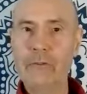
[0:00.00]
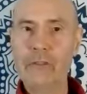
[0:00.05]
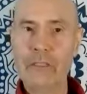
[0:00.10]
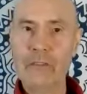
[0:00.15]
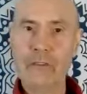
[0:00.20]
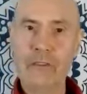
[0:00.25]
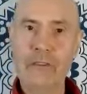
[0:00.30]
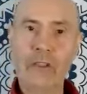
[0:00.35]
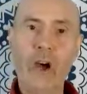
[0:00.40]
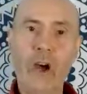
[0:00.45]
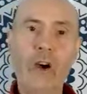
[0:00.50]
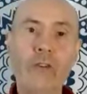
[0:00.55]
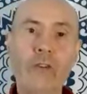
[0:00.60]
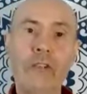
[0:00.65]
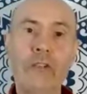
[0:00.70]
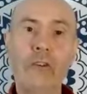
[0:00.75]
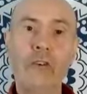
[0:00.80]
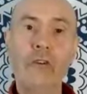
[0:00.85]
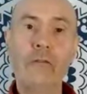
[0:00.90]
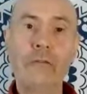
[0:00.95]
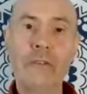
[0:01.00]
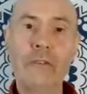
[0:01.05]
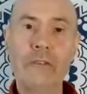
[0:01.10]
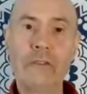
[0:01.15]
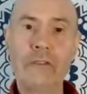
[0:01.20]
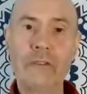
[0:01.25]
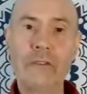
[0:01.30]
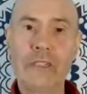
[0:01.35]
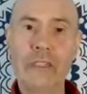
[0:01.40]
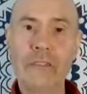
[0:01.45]
It started off as
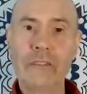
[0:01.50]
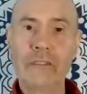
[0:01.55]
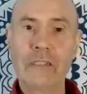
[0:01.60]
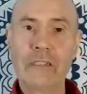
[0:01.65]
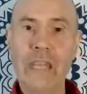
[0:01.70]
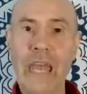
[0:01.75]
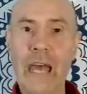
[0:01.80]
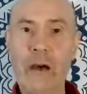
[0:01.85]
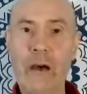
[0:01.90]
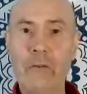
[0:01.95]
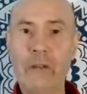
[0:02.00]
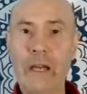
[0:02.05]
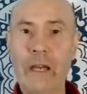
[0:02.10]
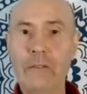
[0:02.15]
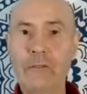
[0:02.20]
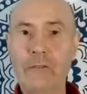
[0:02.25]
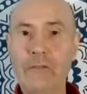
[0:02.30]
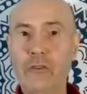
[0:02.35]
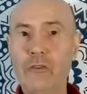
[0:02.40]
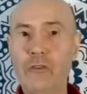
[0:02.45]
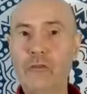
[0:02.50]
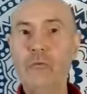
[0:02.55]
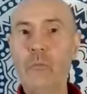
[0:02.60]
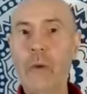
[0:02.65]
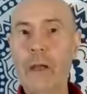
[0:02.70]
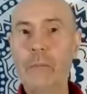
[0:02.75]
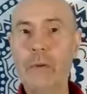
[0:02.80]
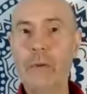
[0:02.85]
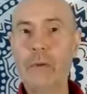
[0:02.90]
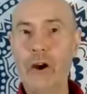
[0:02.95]
a discount at 2
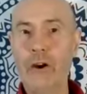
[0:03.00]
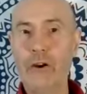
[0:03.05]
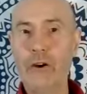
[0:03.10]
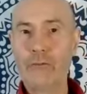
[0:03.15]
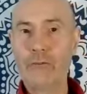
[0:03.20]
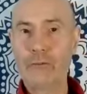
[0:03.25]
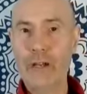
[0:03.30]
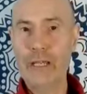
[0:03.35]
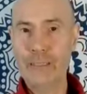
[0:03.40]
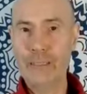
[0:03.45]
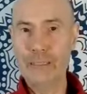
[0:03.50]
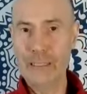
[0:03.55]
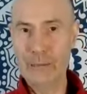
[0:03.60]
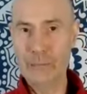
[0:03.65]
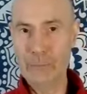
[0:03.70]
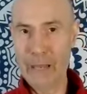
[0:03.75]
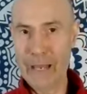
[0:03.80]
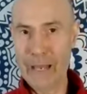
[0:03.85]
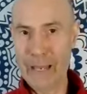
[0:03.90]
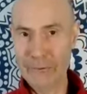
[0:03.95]
webinars for £18,